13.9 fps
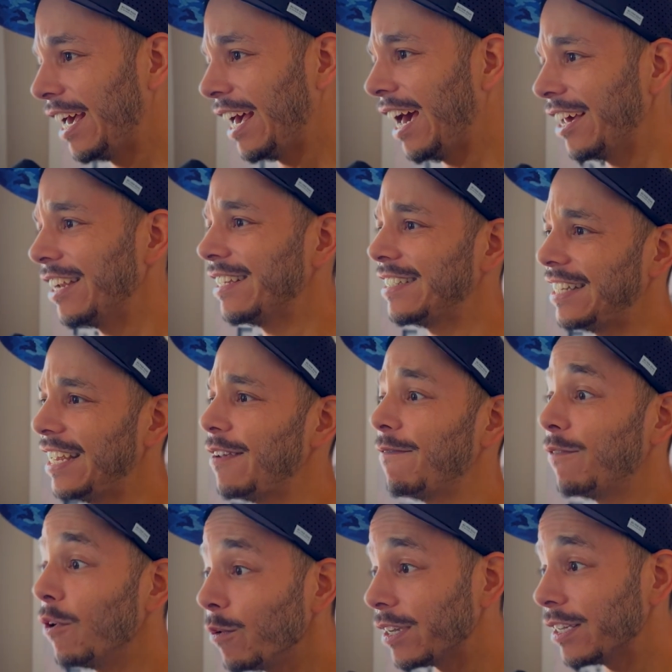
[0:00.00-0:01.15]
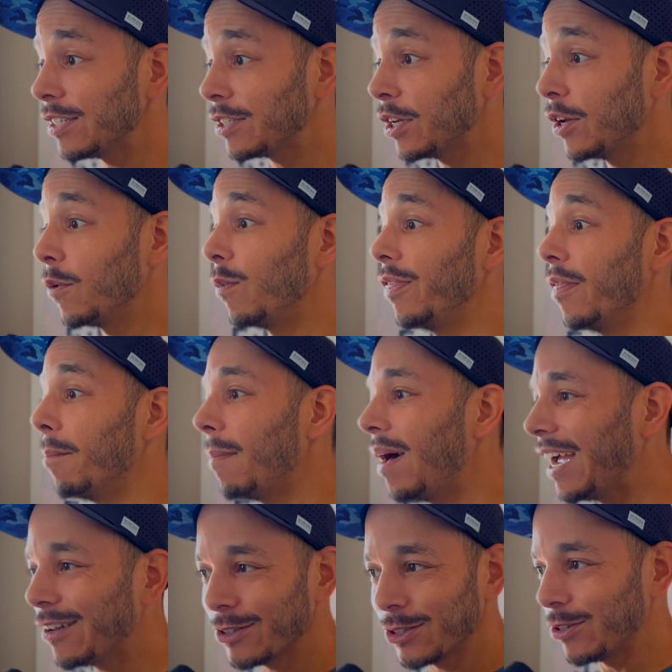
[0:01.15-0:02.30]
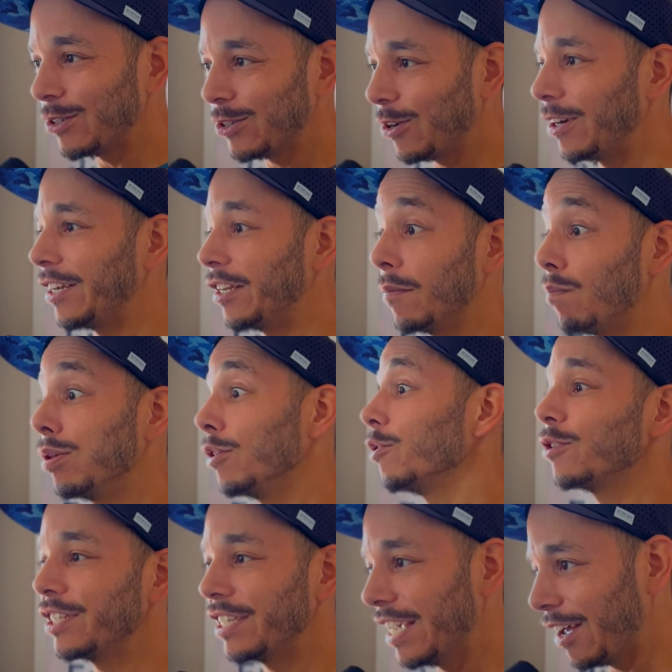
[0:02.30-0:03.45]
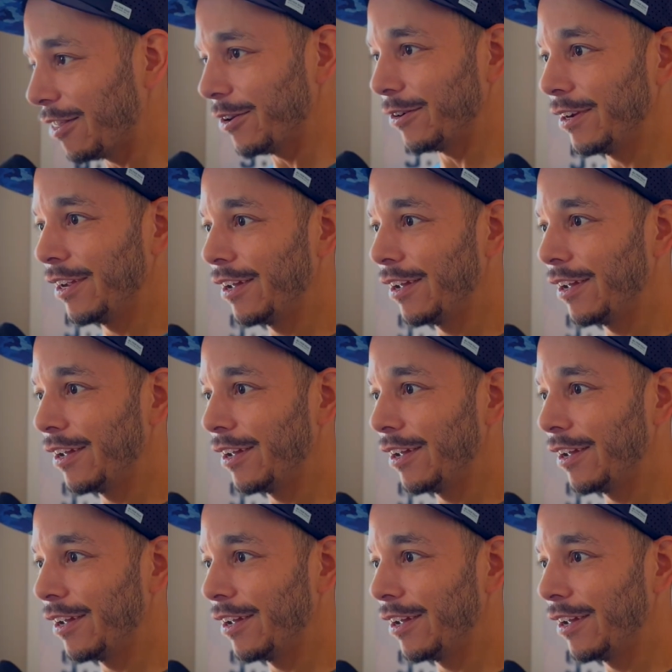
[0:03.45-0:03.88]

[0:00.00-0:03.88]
how to stay focused when the miles are starting to blur together.